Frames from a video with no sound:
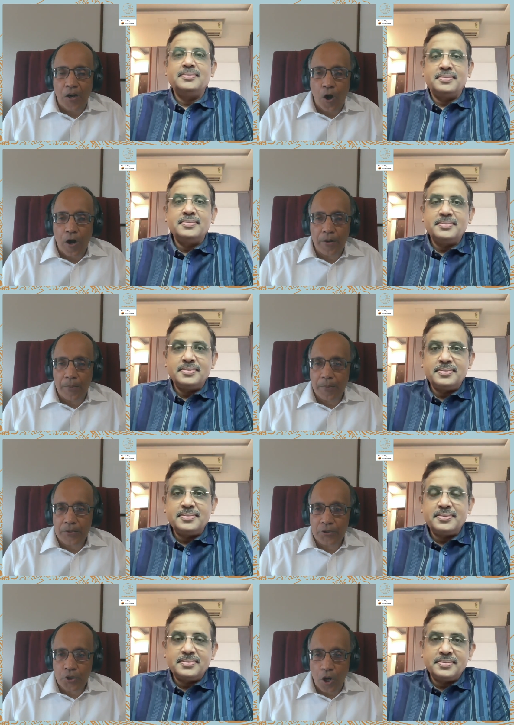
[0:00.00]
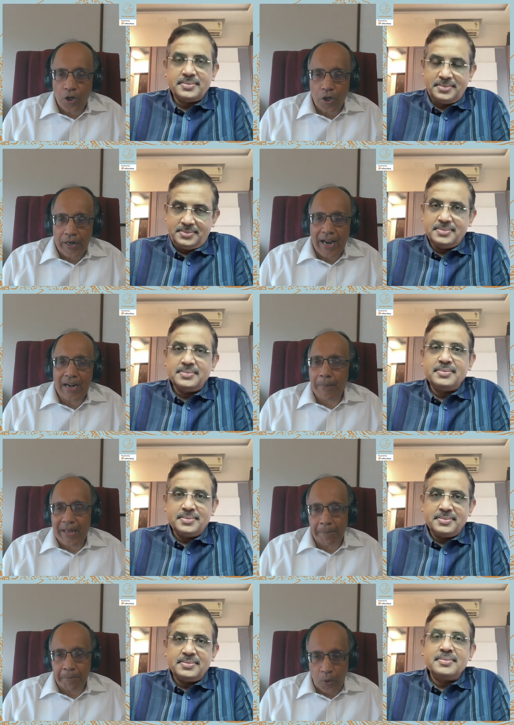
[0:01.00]
Speaker 1: of uh, stock held by
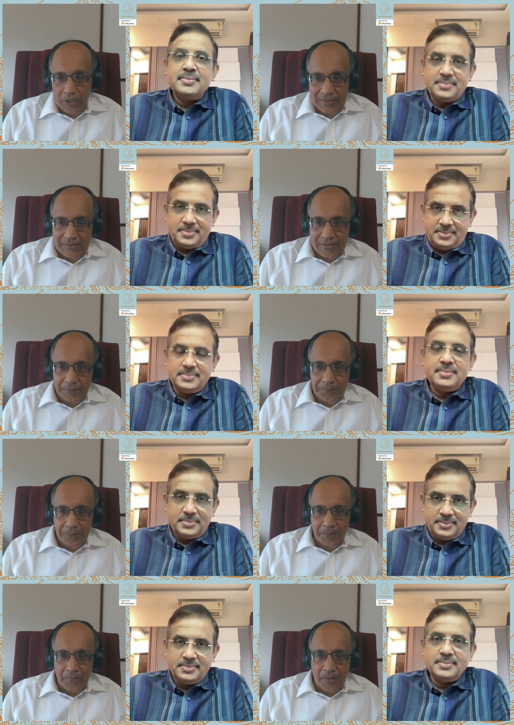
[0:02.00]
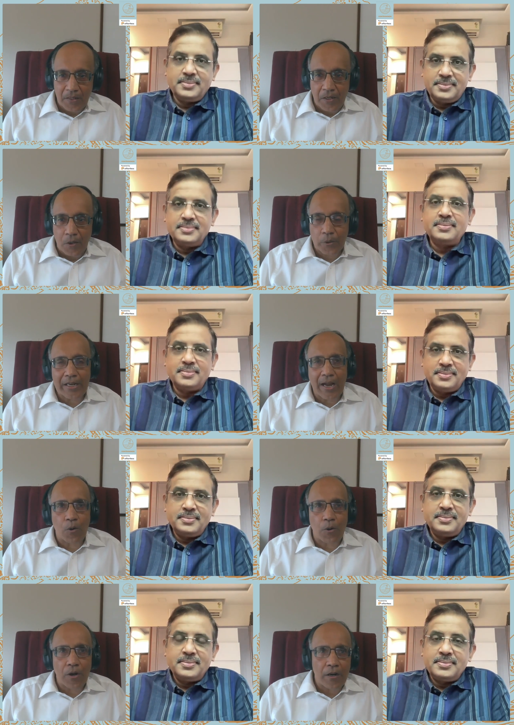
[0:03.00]
employees. Okay,
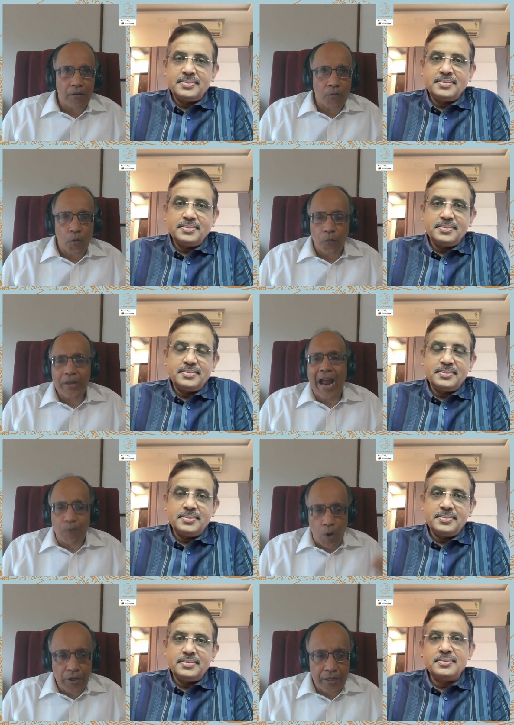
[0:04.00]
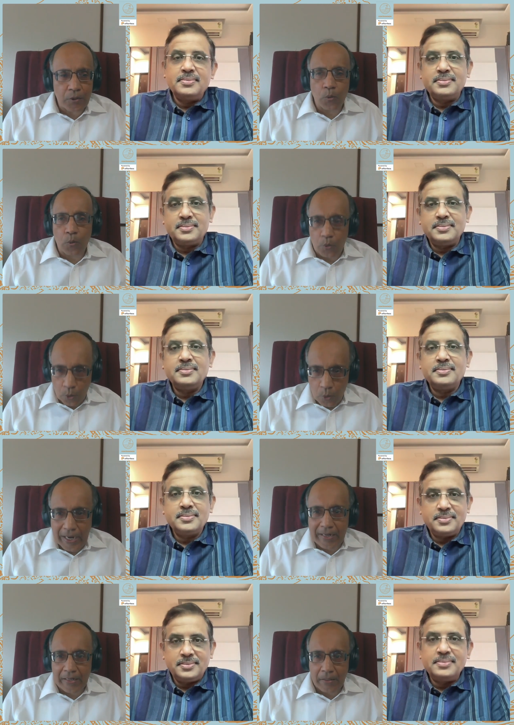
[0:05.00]
now uh, we had wanted to look
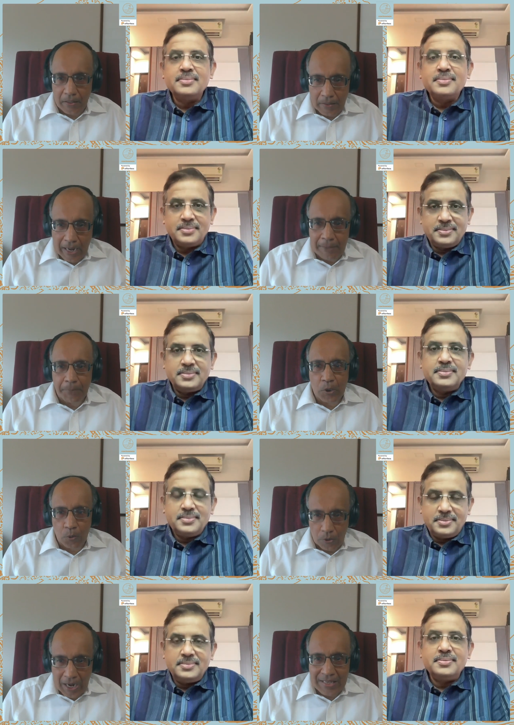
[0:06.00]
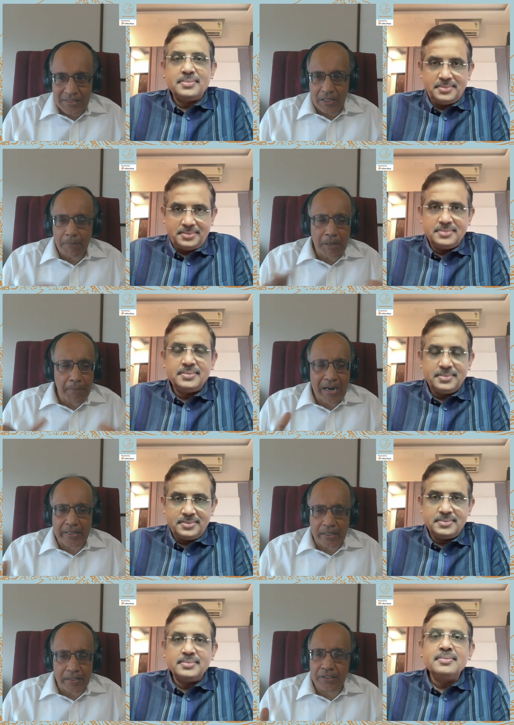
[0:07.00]
at an uh, IPO last year, but
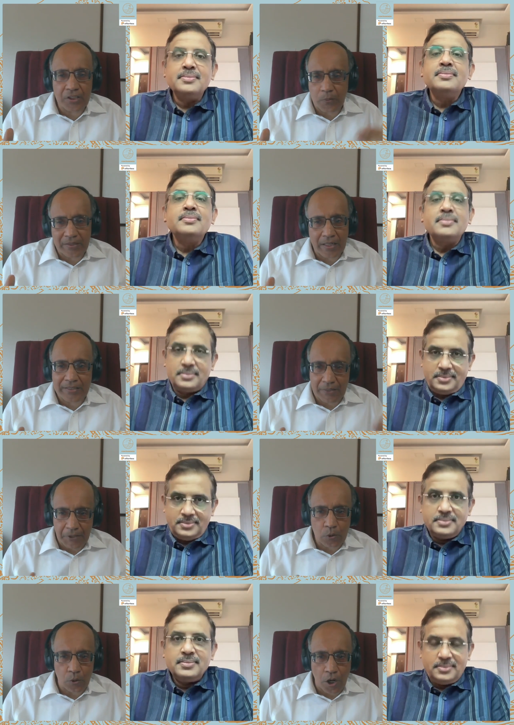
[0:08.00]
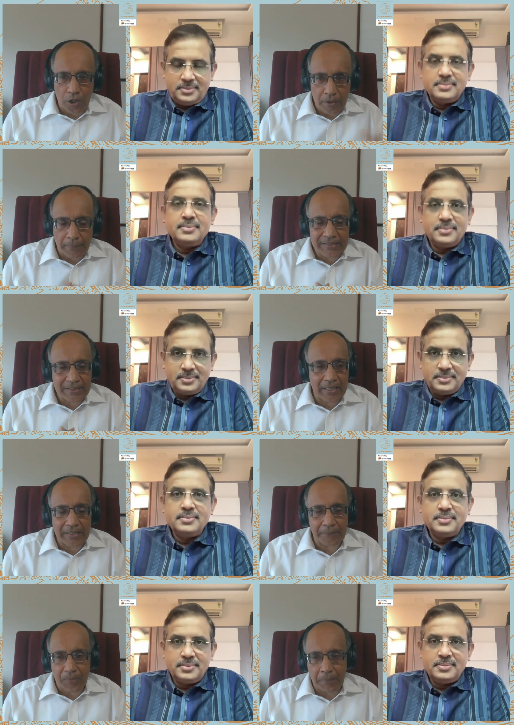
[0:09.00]
market conditions were such that we could not
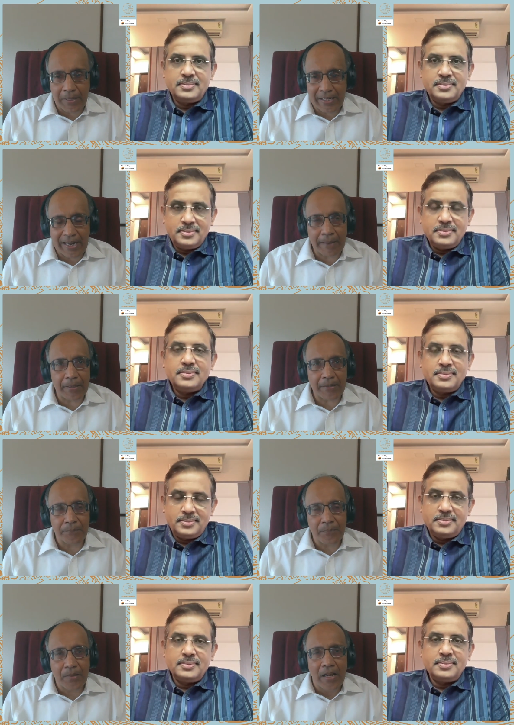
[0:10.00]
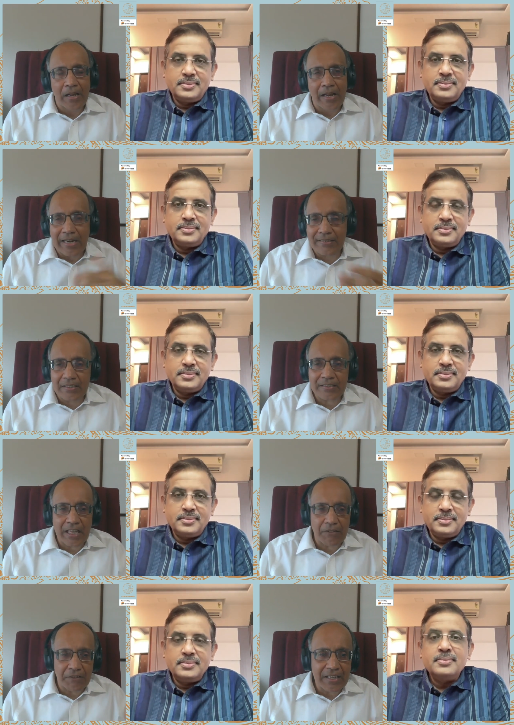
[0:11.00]
basically make it happen. And since
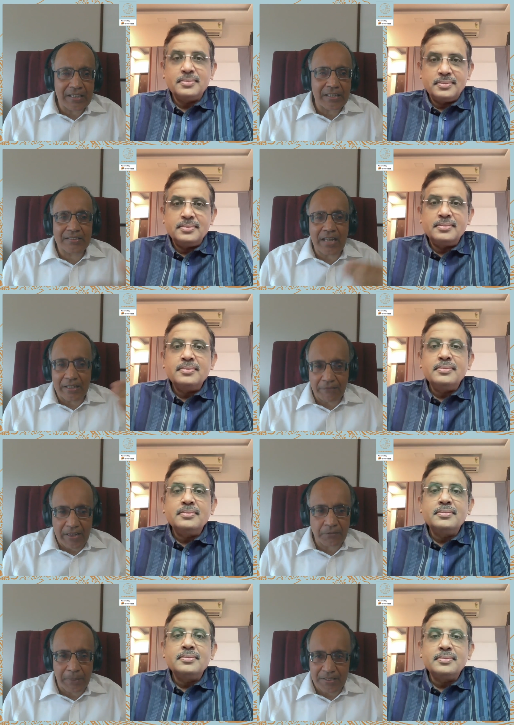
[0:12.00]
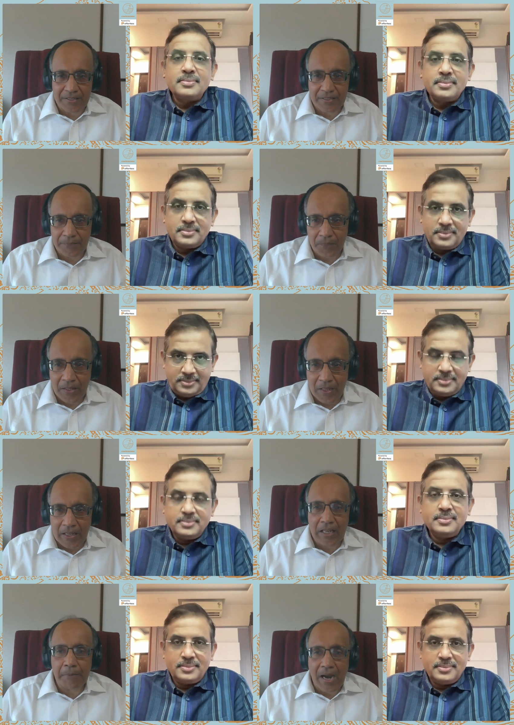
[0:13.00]
then, we've increased our investments
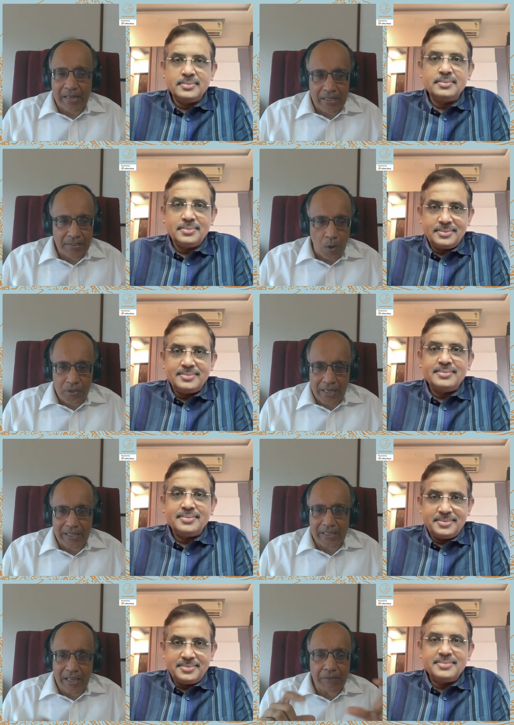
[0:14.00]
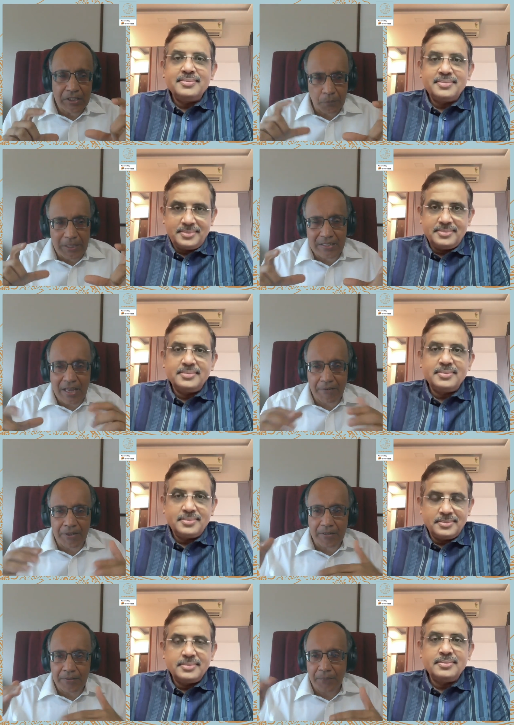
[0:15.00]
in markets outside India, which means our